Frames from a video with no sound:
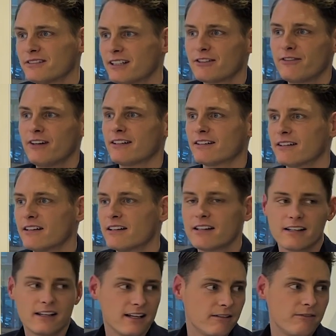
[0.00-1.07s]
That's fine.
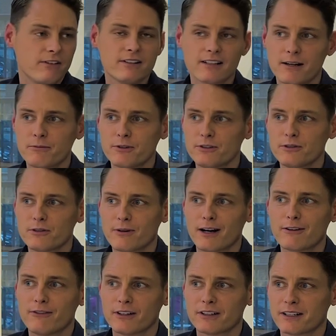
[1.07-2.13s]
Yeah. Every time we do
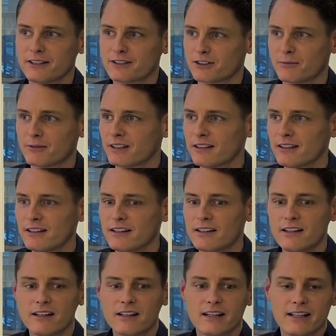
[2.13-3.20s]
crowdfunding or something,
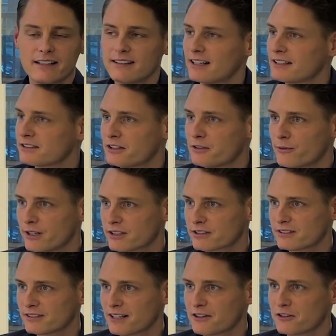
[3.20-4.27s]
that's the
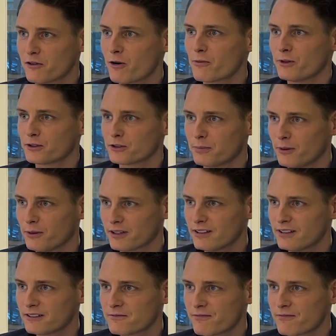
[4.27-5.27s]
risk that no one will support it.